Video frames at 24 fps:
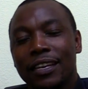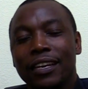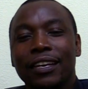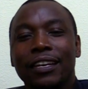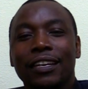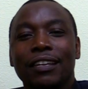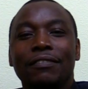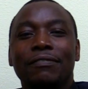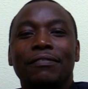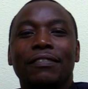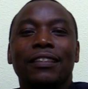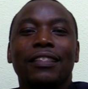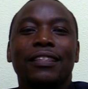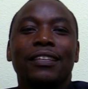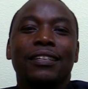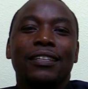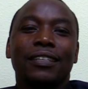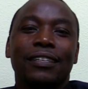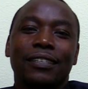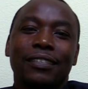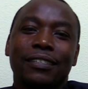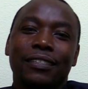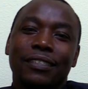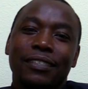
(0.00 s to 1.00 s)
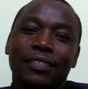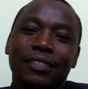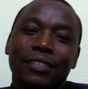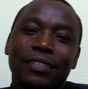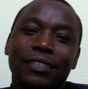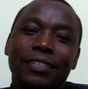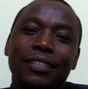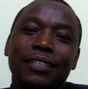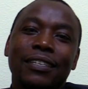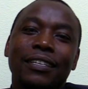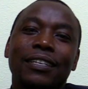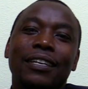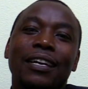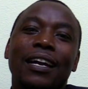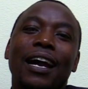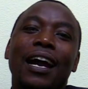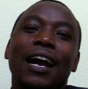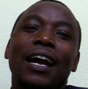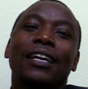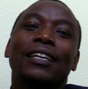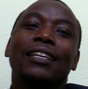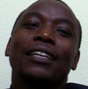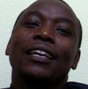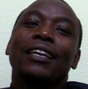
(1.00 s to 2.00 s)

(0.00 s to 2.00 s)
Nevertheless, an